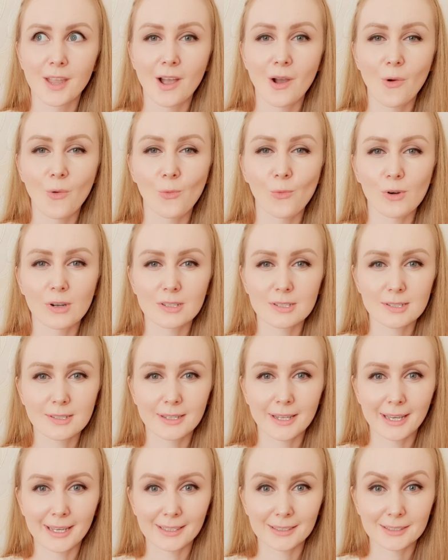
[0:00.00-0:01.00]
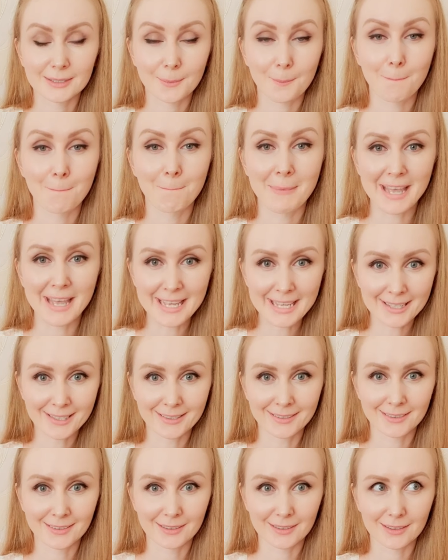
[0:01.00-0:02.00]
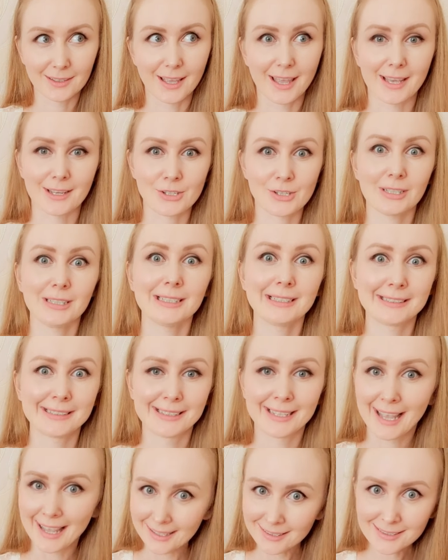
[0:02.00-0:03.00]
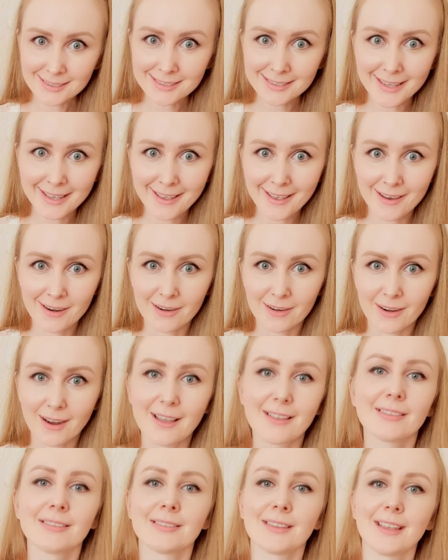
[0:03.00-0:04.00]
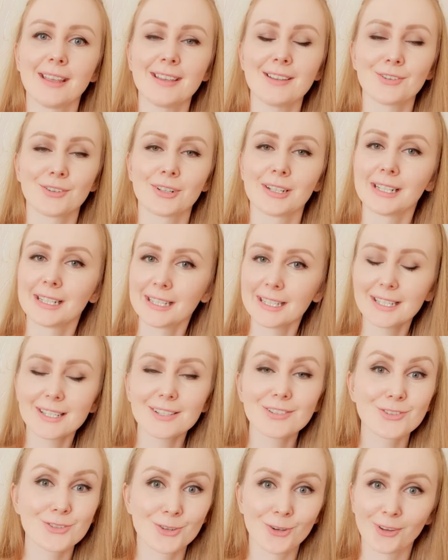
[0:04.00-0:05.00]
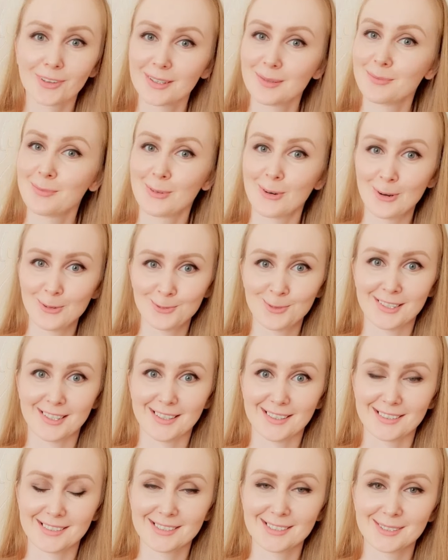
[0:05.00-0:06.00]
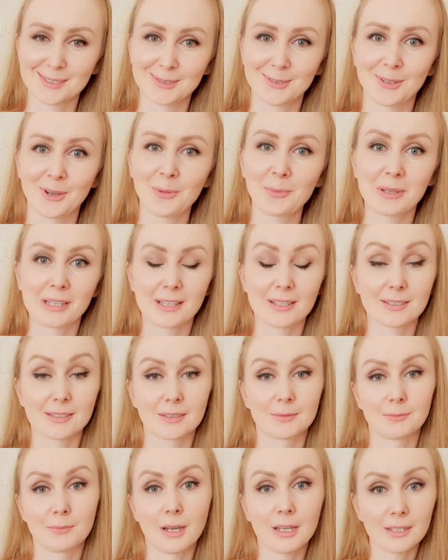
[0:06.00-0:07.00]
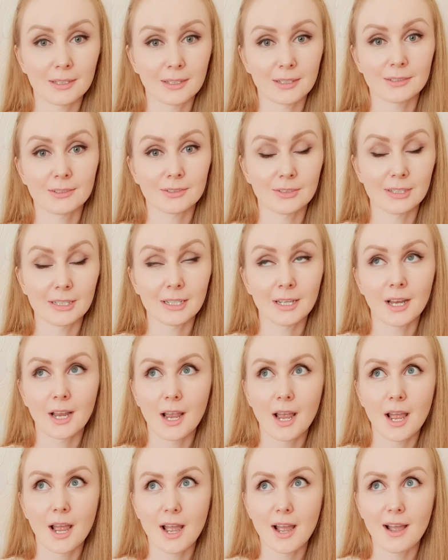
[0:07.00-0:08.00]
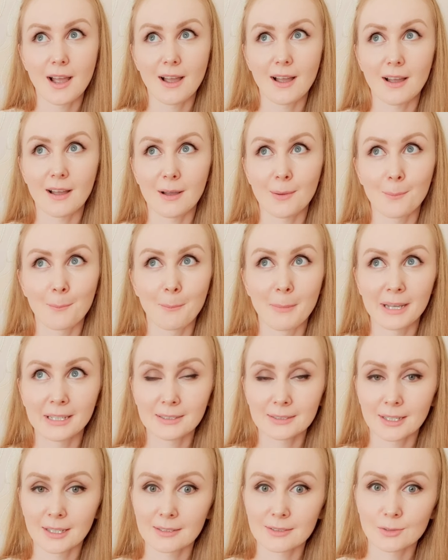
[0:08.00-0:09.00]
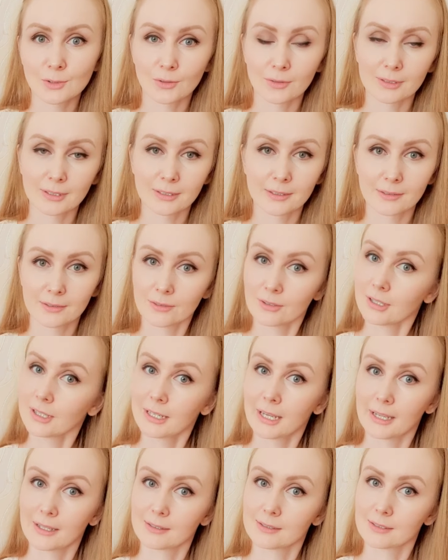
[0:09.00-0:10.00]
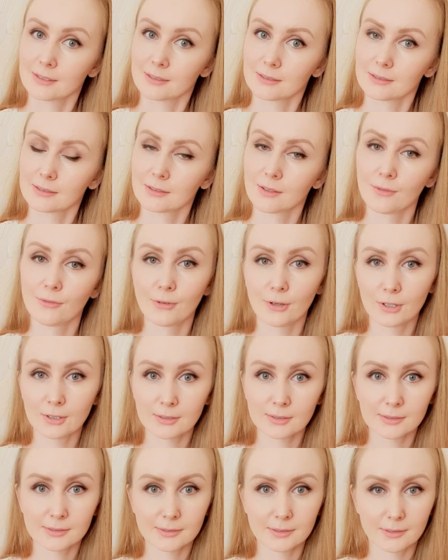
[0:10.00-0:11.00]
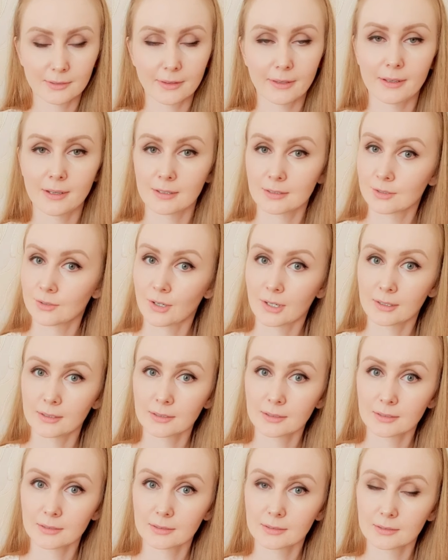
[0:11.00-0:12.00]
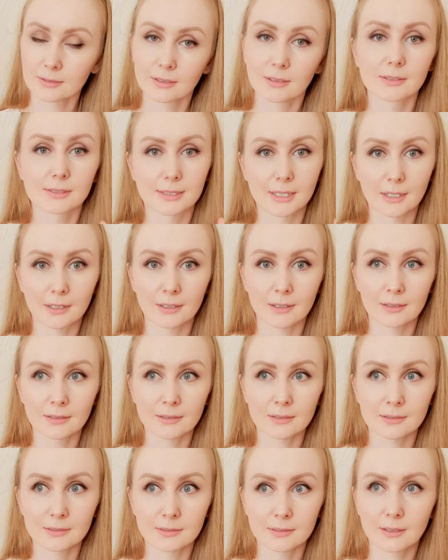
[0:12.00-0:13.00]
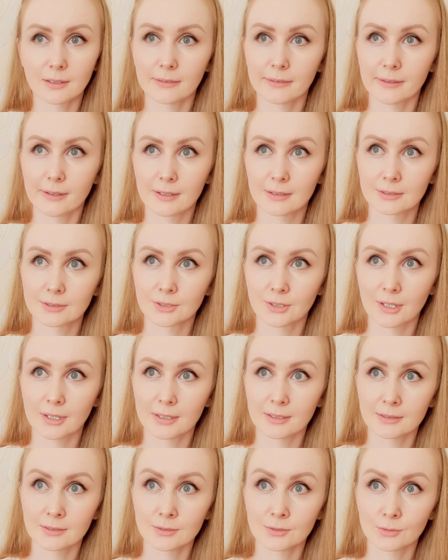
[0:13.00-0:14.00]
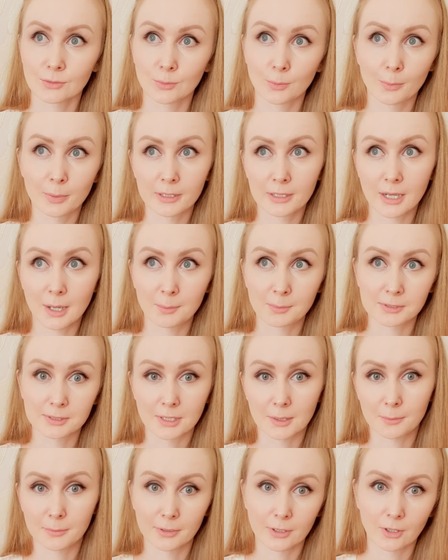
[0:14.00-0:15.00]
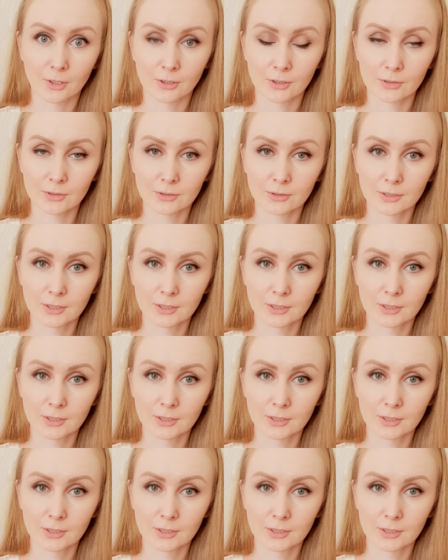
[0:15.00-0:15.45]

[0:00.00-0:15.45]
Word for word: was that men actually dance there and they really enjoy the process, you know, because in my country uh, men dance only in three cases. First, they are drunk. Second, they are trying to pick up some girl.